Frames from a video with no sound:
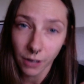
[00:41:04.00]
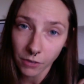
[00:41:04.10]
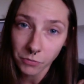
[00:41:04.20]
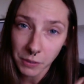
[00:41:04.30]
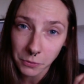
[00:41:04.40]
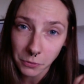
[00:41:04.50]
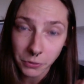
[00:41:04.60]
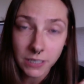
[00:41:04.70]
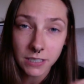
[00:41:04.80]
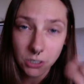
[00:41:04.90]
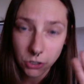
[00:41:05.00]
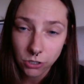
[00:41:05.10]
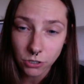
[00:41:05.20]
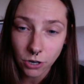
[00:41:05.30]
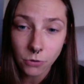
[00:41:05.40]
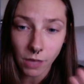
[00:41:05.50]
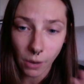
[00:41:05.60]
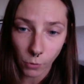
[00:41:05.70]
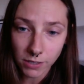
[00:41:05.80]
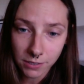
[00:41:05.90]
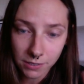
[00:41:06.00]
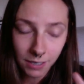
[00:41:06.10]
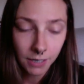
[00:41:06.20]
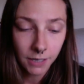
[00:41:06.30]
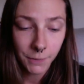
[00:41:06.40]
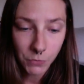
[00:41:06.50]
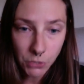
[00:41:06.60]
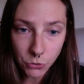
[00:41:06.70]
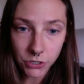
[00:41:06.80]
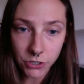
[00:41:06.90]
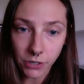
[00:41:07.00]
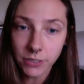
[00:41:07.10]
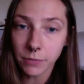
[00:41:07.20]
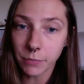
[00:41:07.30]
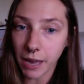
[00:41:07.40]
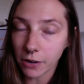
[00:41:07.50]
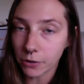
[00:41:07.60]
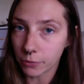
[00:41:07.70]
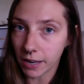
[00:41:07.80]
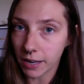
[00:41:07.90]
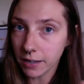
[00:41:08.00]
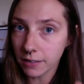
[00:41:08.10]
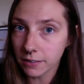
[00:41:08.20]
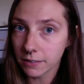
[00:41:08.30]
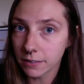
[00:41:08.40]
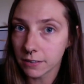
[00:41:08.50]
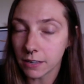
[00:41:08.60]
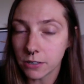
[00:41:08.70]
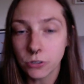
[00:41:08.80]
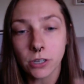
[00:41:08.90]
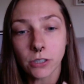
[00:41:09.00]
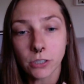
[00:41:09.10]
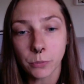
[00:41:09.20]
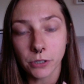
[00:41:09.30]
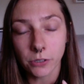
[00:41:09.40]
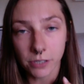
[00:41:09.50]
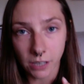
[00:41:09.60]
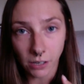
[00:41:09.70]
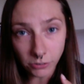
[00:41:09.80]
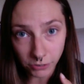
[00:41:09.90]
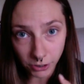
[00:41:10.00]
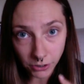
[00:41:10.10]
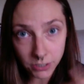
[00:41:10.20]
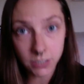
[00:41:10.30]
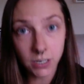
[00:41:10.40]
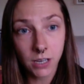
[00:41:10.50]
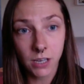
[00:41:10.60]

of people-pleasing, just know that once you start to back away and you start to put yourself first,